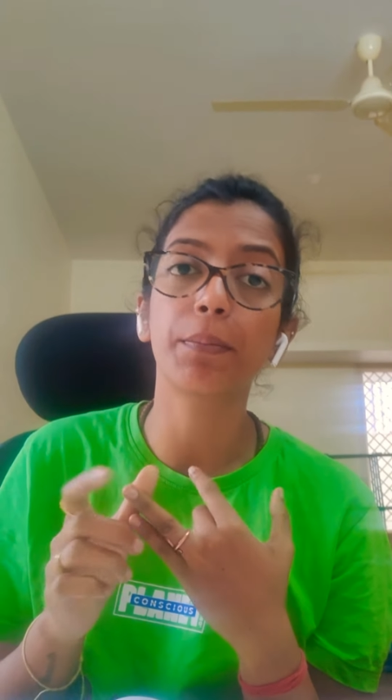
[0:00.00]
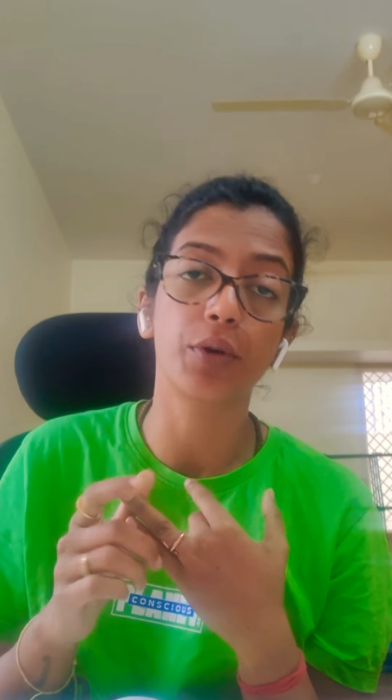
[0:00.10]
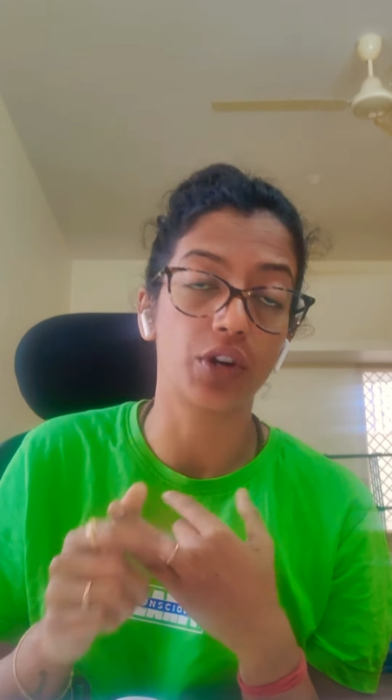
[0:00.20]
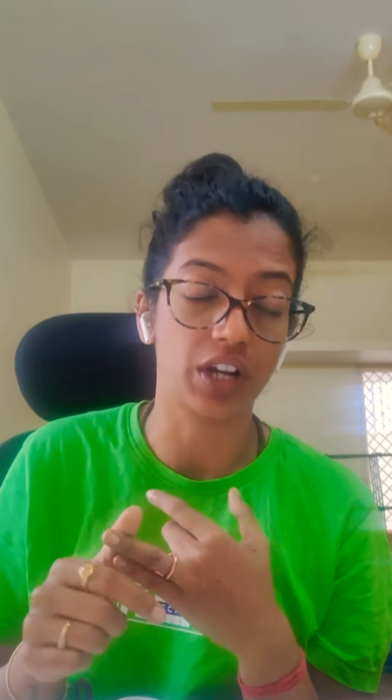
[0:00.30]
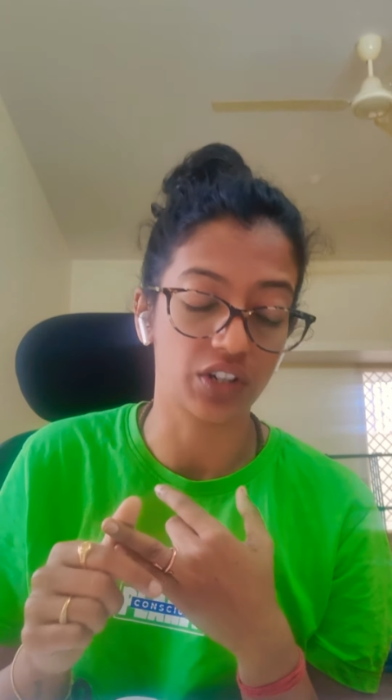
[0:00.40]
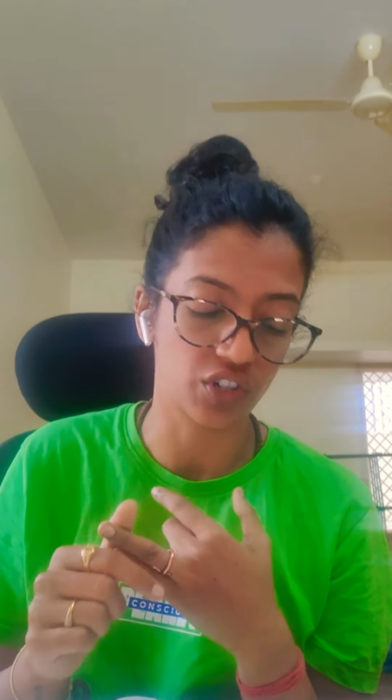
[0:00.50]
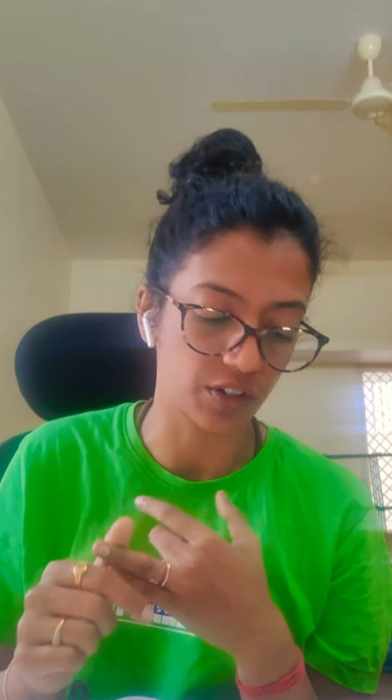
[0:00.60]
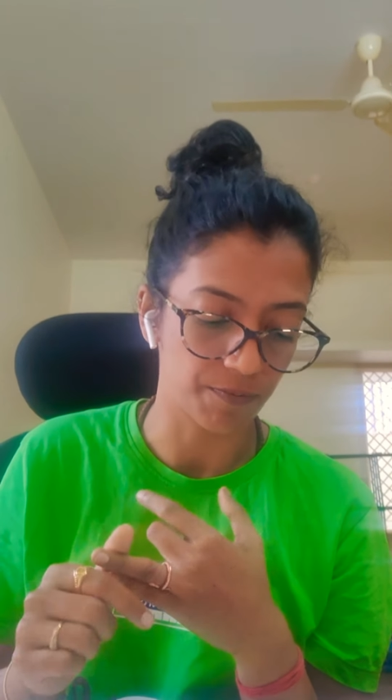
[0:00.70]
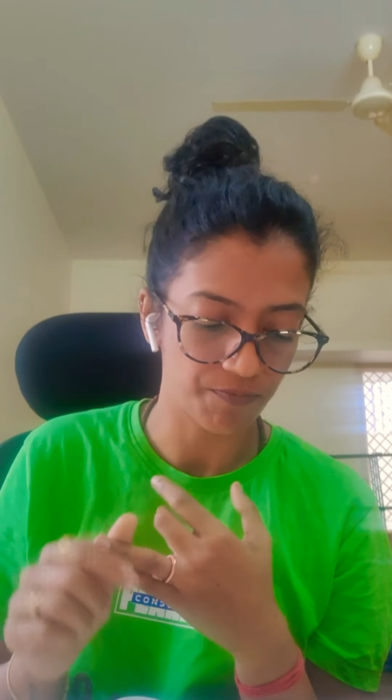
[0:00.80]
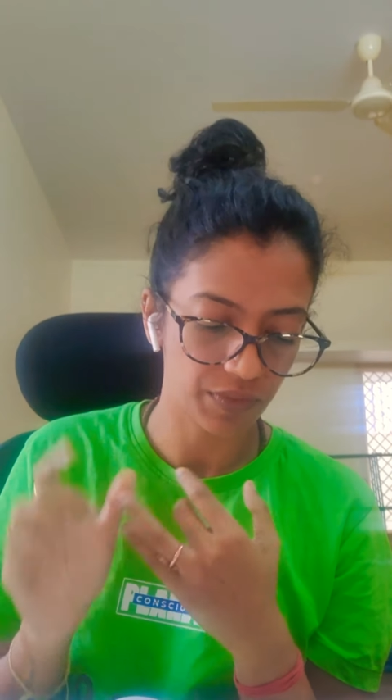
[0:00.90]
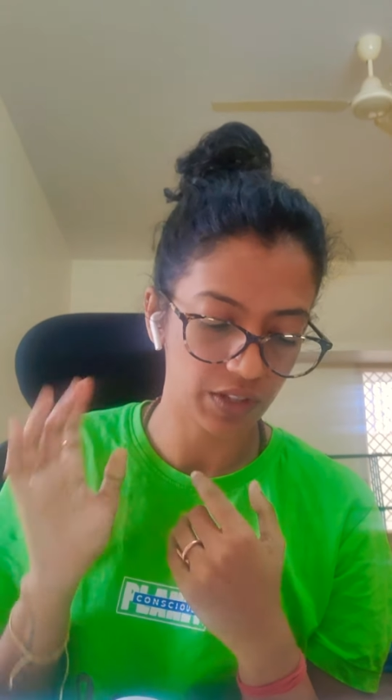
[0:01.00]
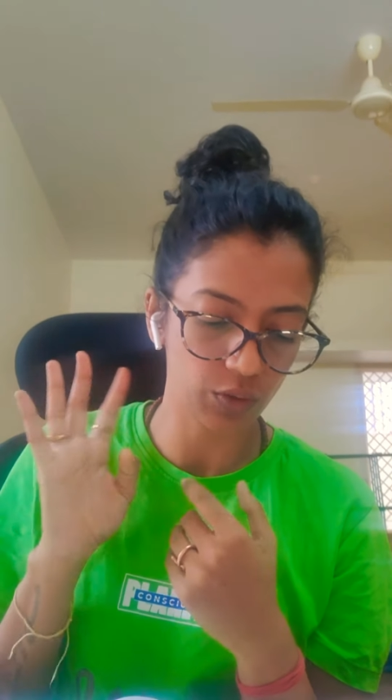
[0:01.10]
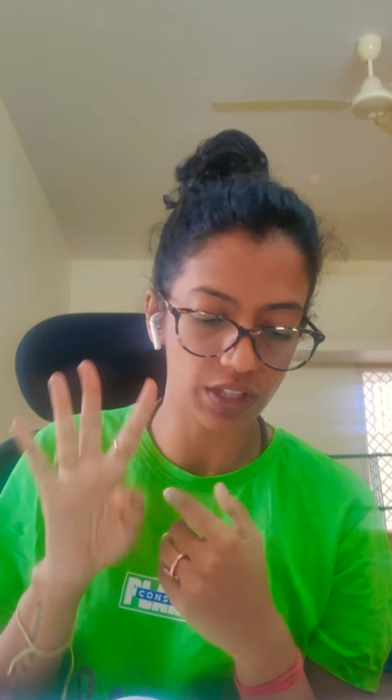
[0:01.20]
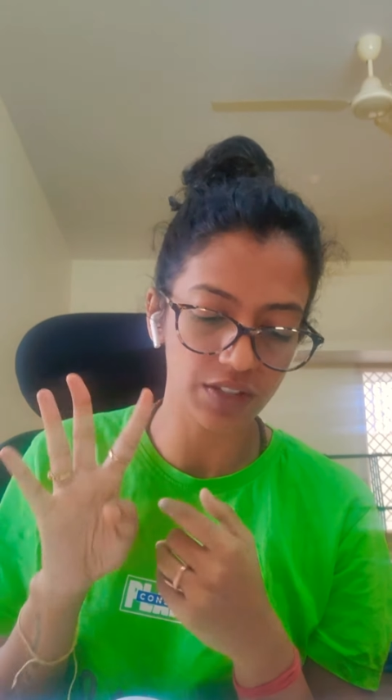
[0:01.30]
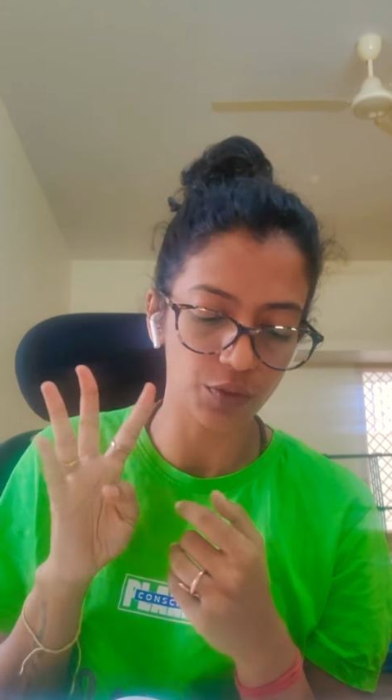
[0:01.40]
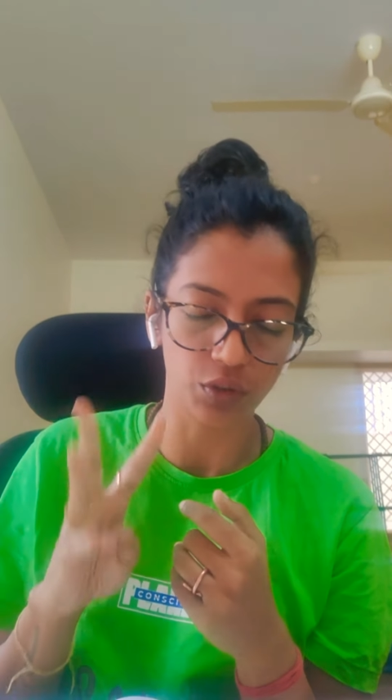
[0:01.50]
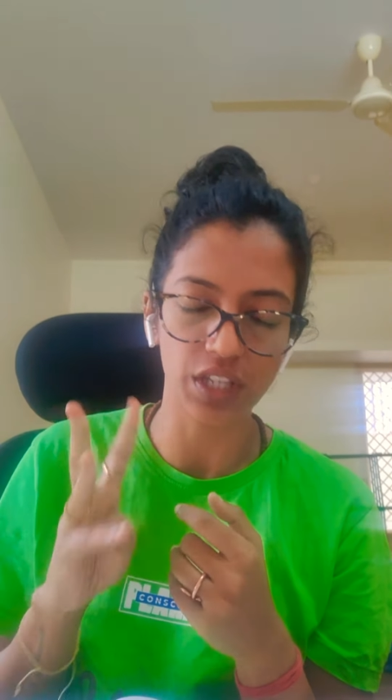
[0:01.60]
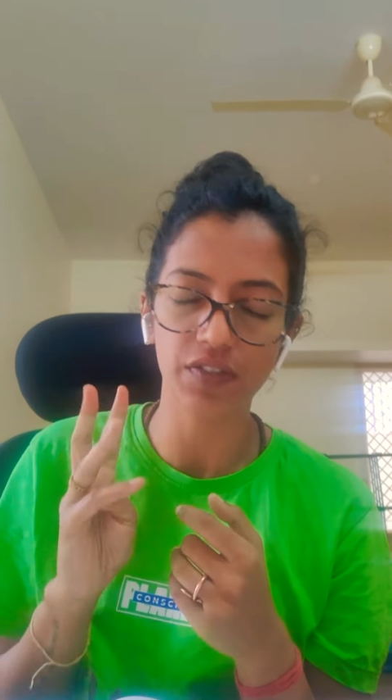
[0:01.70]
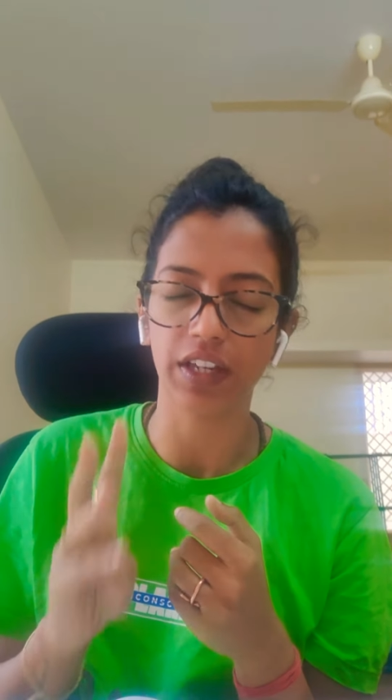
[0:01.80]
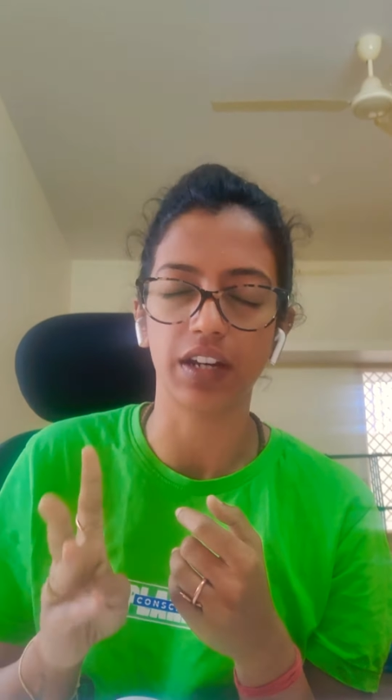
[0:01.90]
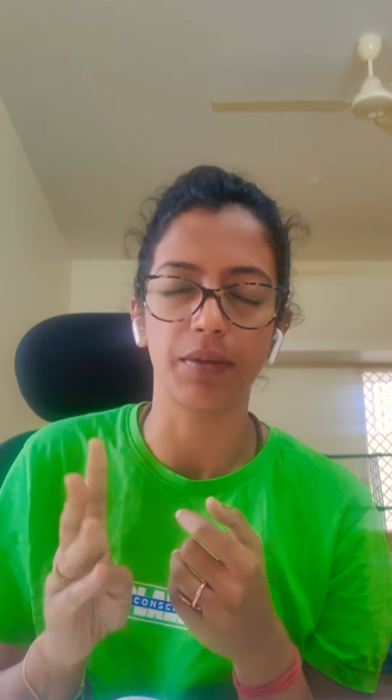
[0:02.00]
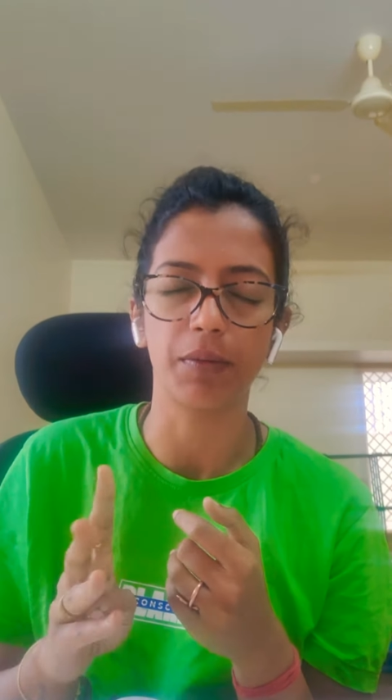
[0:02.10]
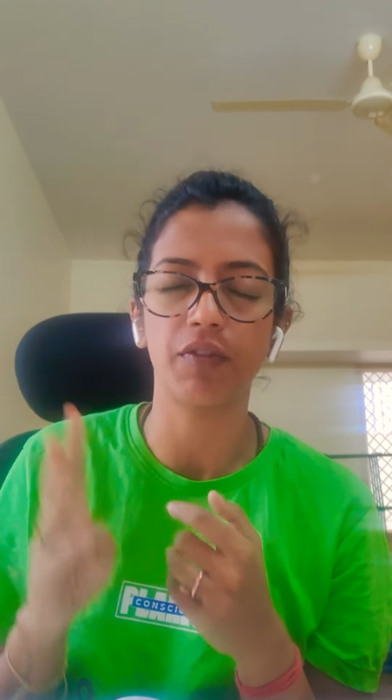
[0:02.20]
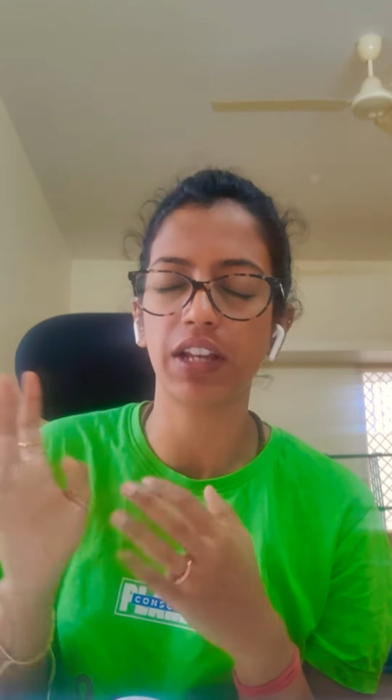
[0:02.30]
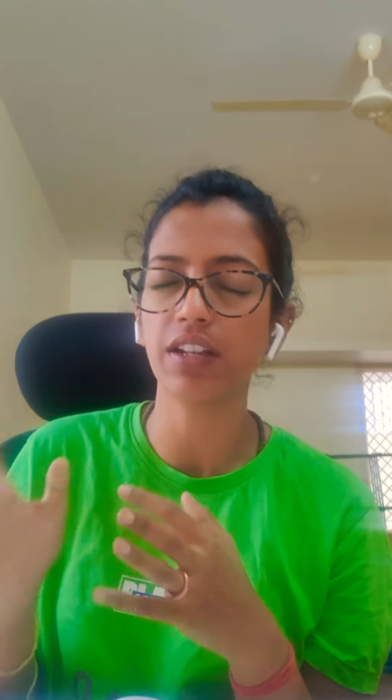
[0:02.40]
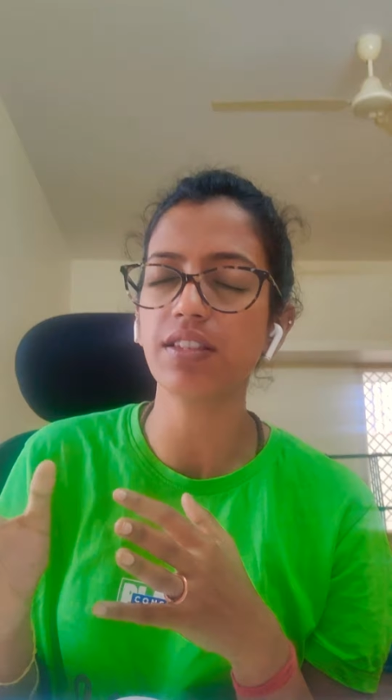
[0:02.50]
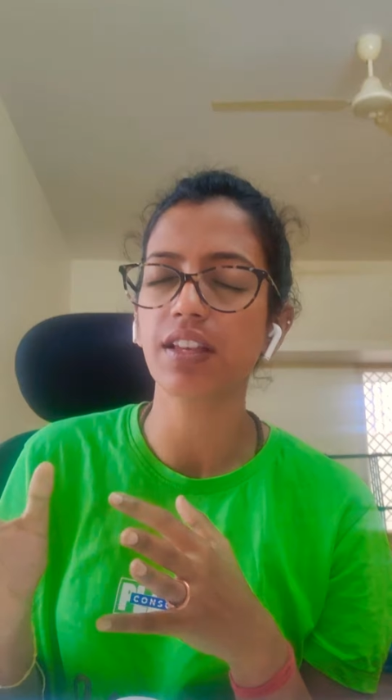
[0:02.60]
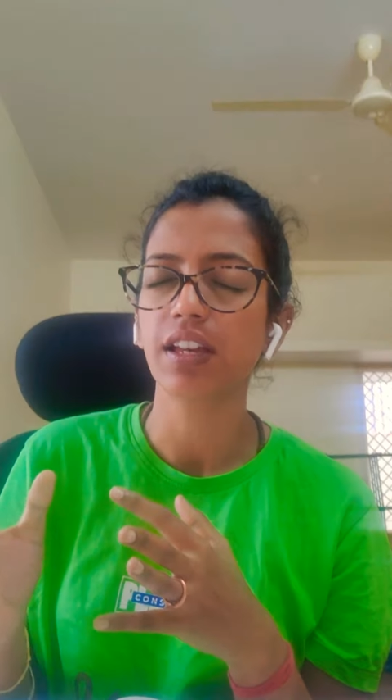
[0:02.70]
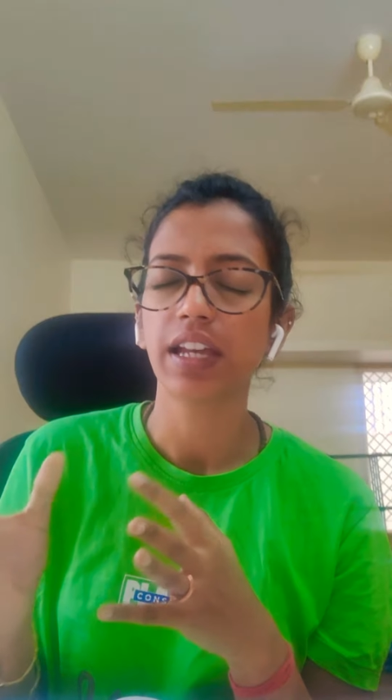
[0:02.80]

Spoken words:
production. So these 4 things we can remember. One is